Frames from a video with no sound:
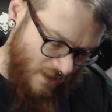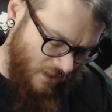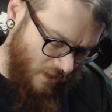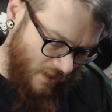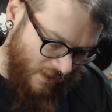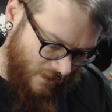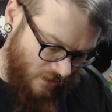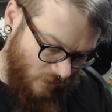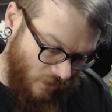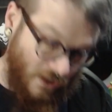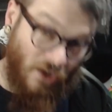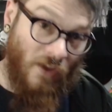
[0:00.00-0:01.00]
liked
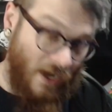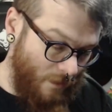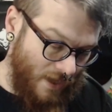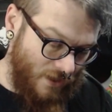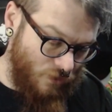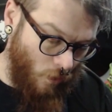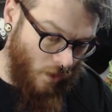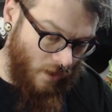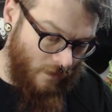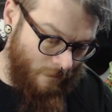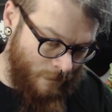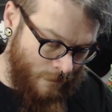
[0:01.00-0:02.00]
Little Nightmares 1.
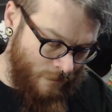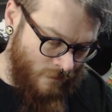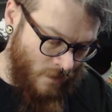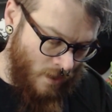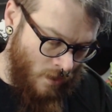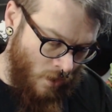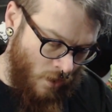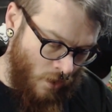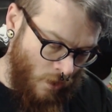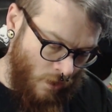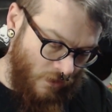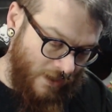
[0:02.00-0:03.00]

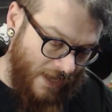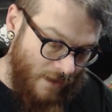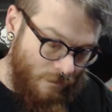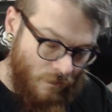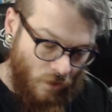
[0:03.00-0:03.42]
The game